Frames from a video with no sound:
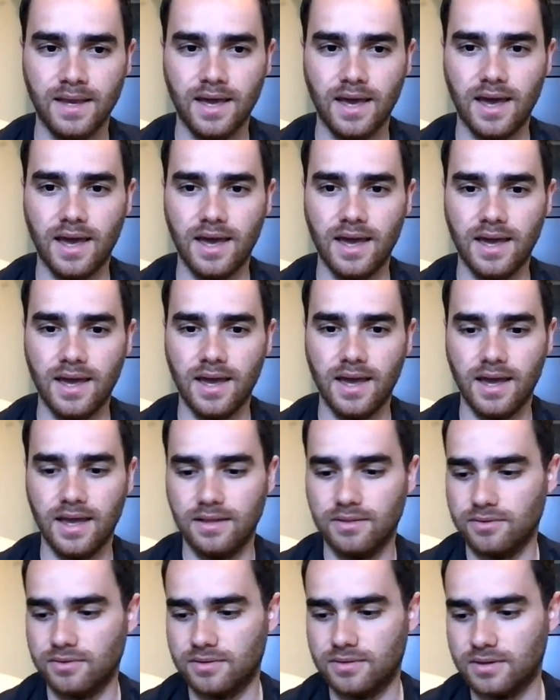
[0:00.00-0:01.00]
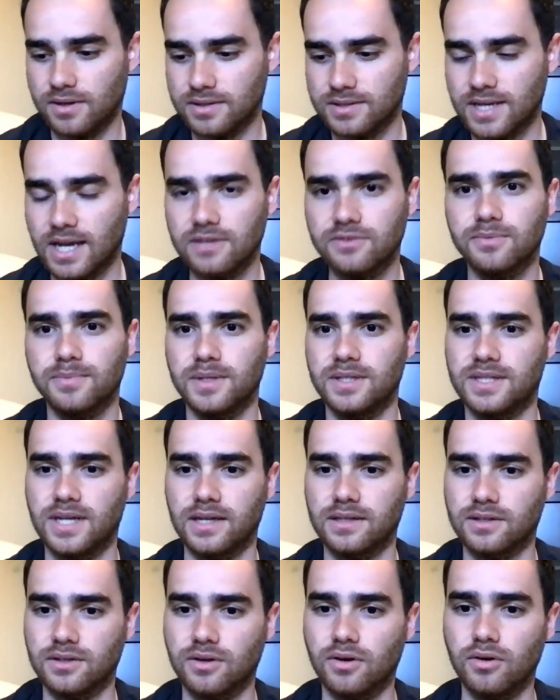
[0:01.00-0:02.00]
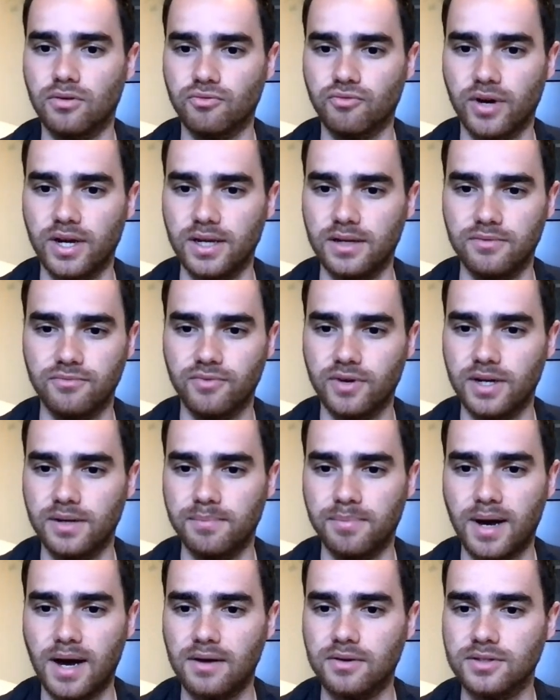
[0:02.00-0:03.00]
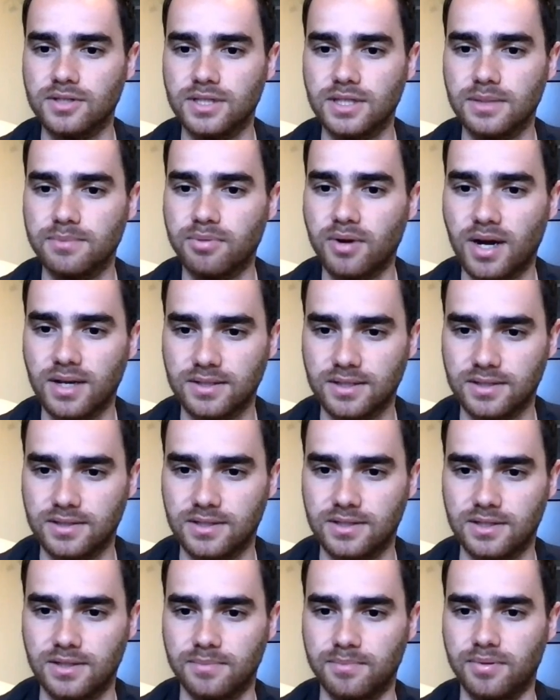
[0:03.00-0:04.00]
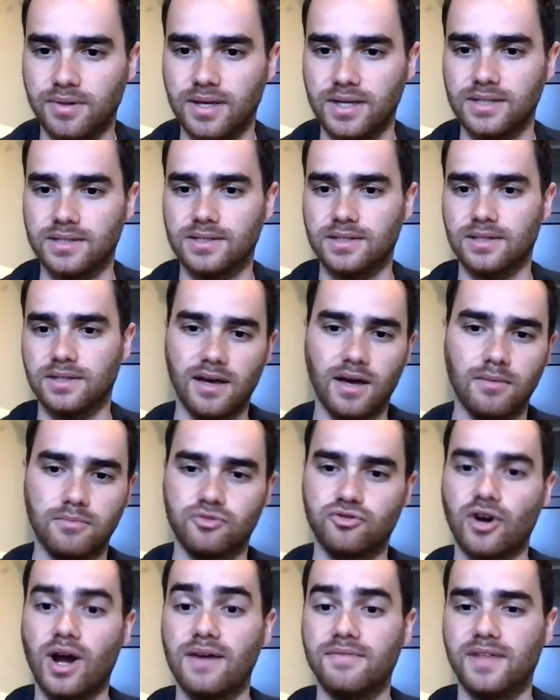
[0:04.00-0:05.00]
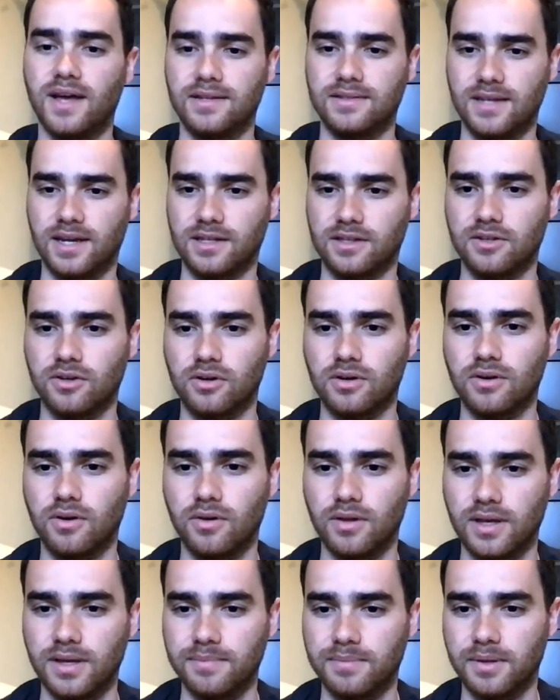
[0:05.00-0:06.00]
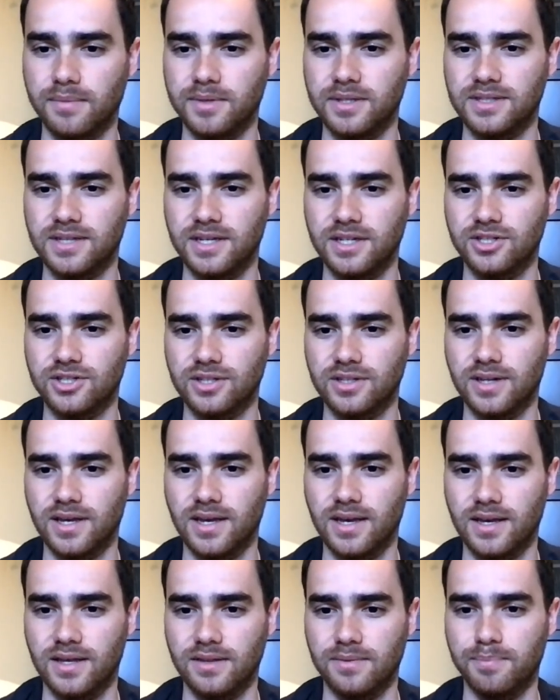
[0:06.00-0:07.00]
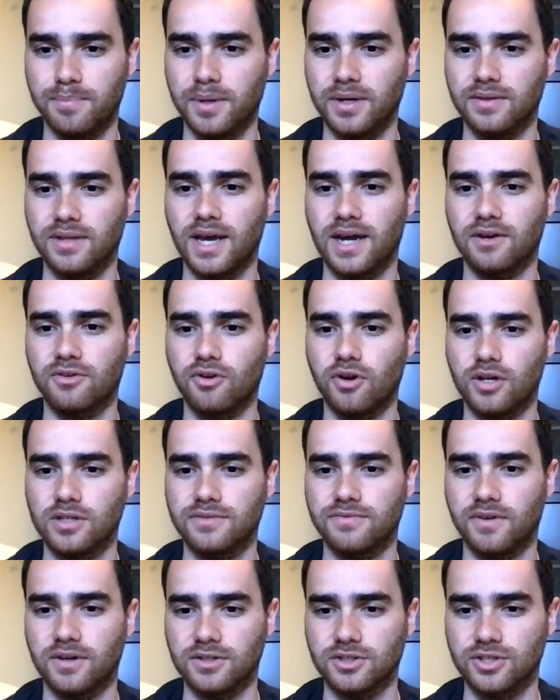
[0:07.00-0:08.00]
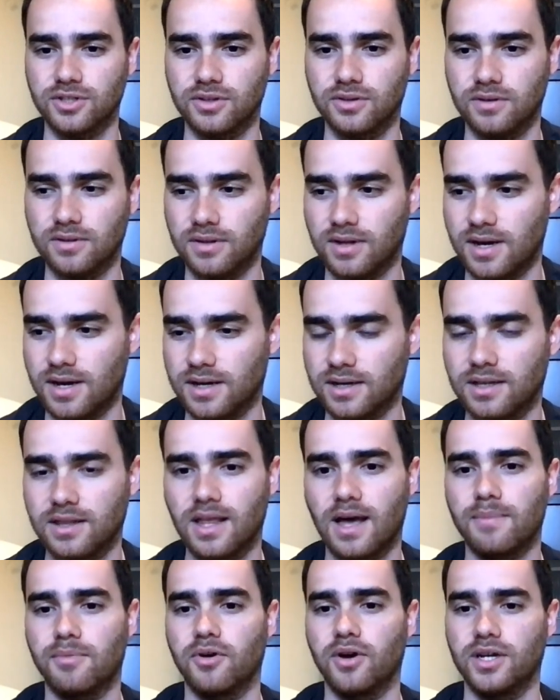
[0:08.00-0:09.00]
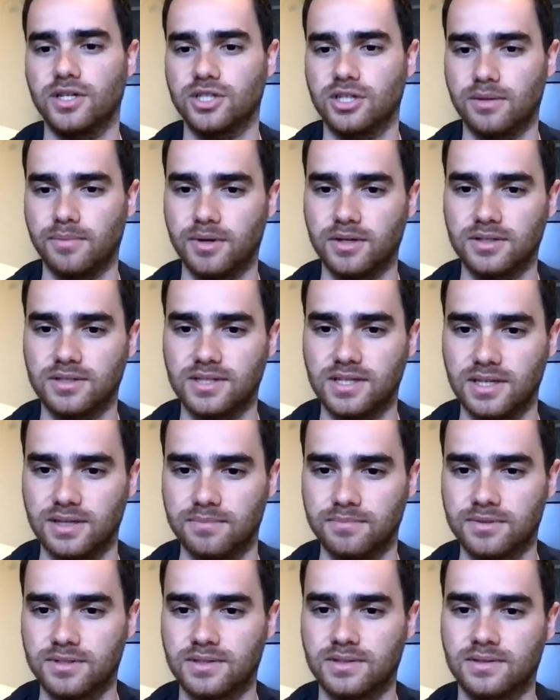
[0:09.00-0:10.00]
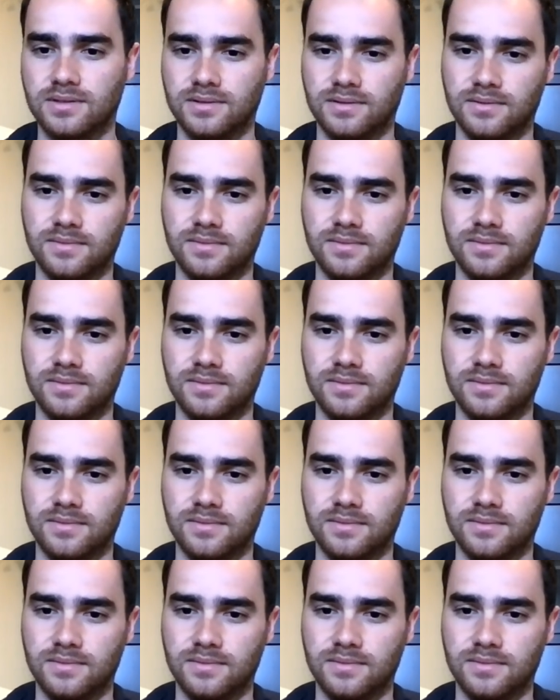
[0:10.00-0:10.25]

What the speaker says: And aside from the technical written policy processes in place to help drive that technical implementation and build that cross-functional collaboration amongst teams.